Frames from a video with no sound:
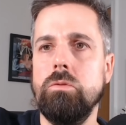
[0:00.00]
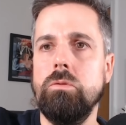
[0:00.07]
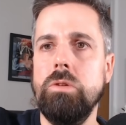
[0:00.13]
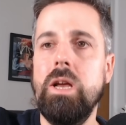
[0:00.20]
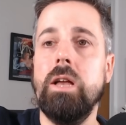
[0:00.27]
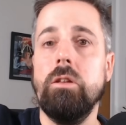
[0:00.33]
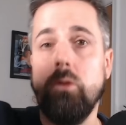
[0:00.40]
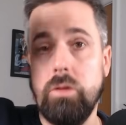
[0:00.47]

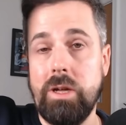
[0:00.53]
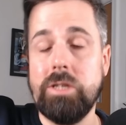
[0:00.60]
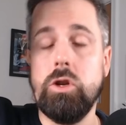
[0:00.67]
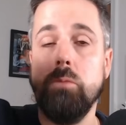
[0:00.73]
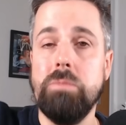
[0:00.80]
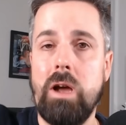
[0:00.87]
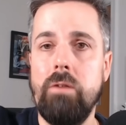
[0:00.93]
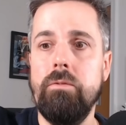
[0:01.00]
that
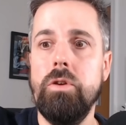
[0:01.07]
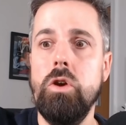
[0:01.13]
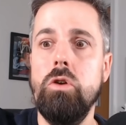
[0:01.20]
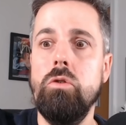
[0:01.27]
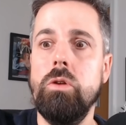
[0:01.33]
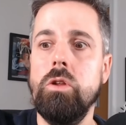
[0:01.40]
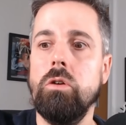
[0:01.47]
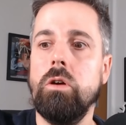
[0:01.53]
top down
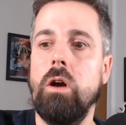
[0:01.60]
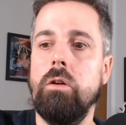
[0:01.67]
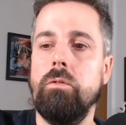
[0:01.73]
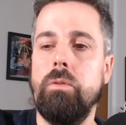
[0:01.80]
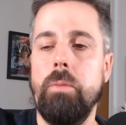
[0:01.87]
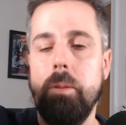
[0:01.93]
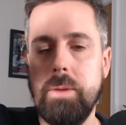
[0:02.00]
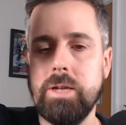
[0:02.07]
view and you're going
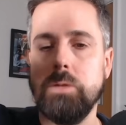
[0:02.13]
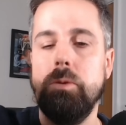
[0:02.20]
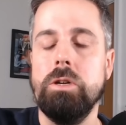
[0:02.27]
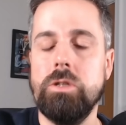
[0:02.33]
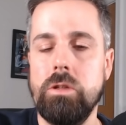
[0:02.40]
from the mix bus